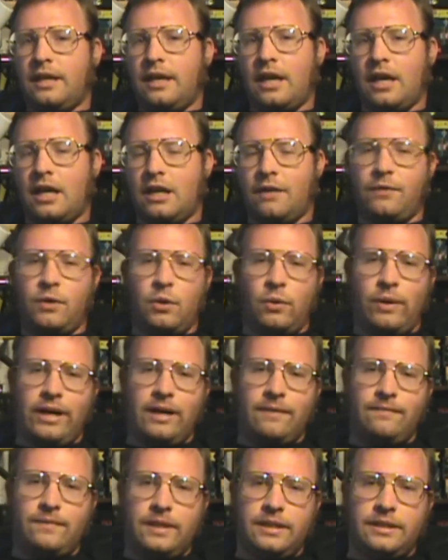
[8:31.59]
And if you
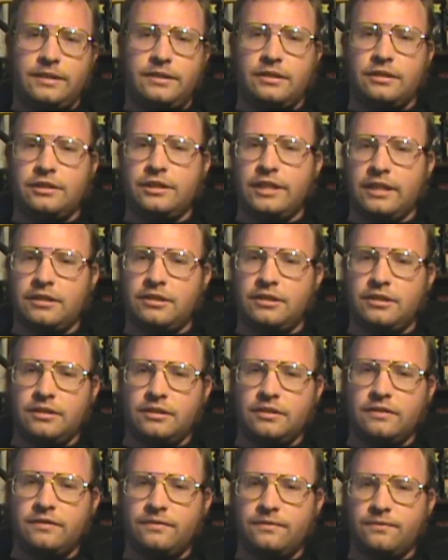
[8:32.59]
have any
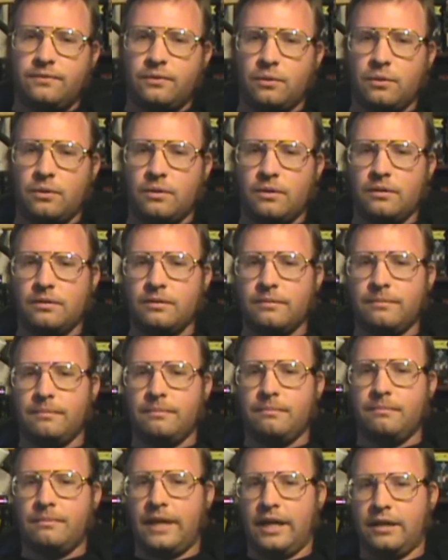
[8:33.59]
suggestions for
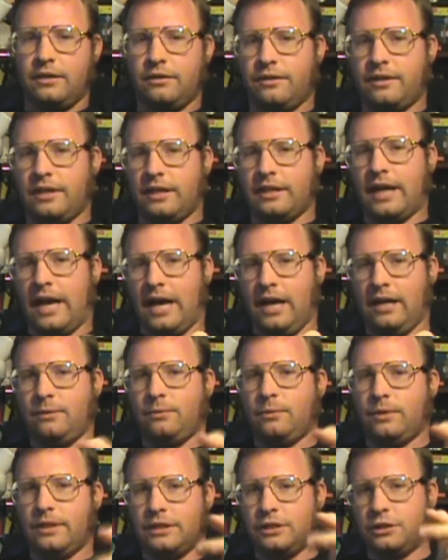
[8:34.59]
that you think I
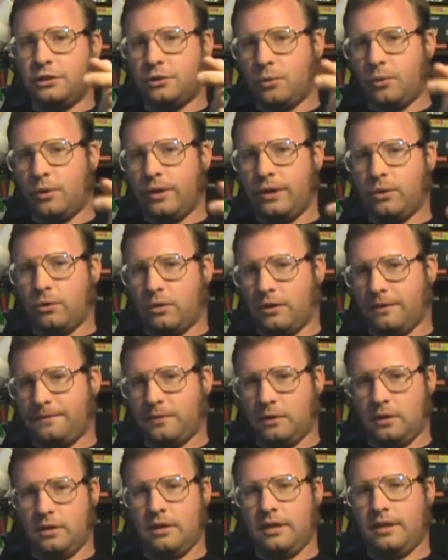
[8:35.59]
would enjoy or
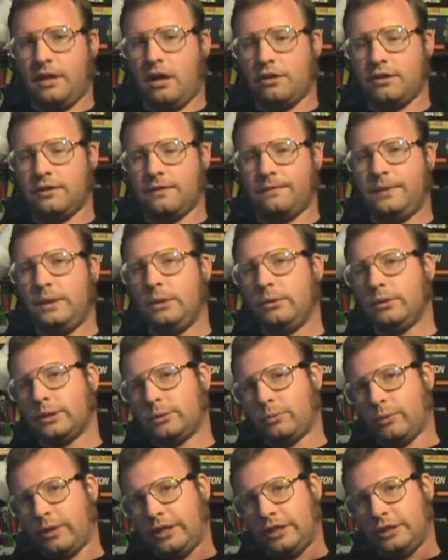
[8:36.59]
for other
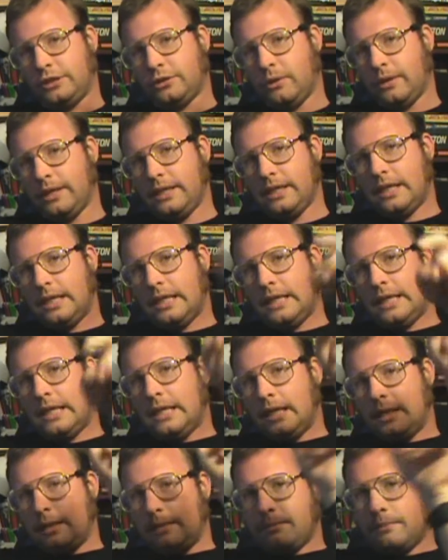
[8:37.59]
viewers would enjoy,
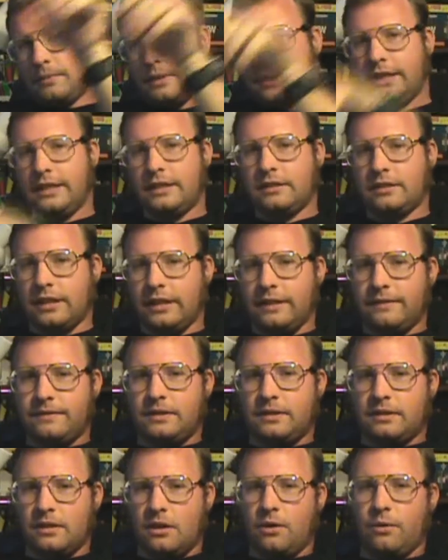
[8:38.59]
please leave
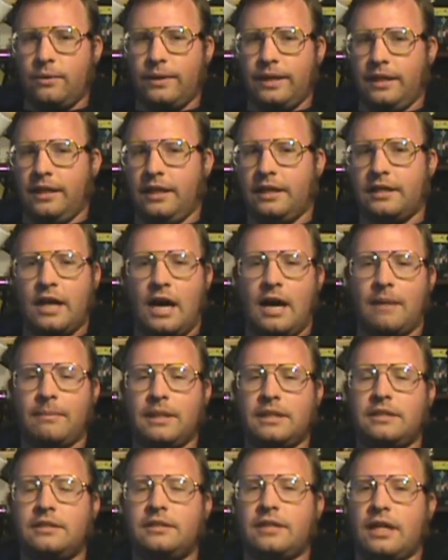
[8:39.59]
so in the
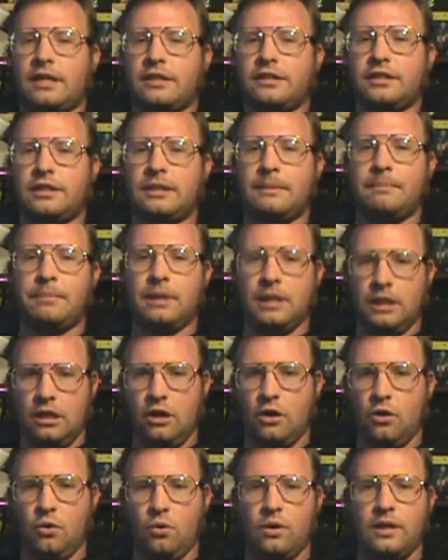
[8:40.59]
comment section
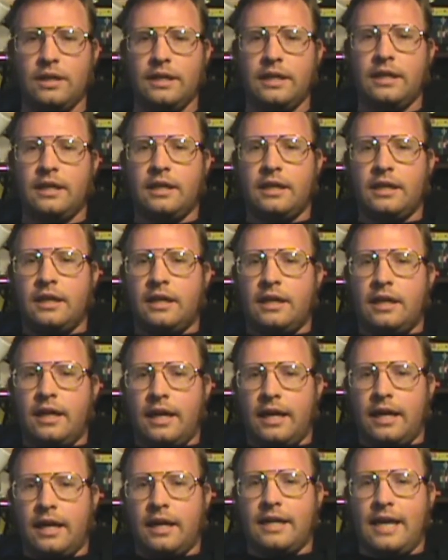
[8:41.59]
below.
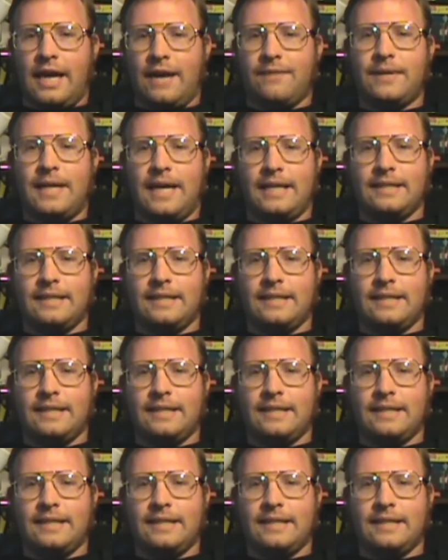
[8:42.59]
And have a